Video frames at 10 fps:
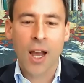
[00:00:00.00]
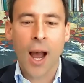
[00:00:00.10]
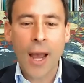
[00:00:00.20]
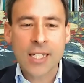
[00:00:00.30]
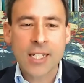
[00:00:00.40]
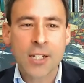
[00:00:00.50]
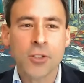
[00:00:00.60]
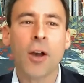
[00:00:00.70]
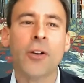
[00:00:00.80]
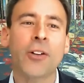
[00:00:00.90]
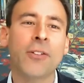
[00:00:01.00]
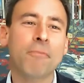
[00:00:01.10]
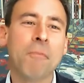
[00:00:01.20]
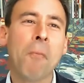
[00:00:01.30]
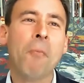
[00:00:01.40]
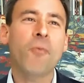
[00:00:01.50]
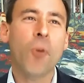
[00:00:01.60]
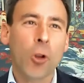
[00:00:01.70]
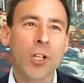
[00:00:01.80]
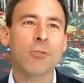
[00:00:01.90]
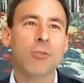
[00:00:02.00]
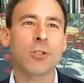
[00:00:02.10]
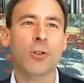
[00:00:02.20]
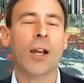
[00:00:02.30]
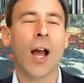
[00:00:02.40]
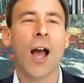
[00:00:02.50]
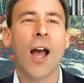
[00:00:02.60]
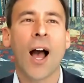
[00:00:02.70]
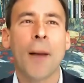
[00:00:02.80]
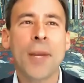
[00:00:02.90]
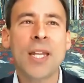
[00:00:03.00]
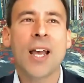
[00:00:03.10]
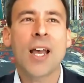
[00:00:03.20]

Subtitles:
It's still not going to fully do the trick. I mean,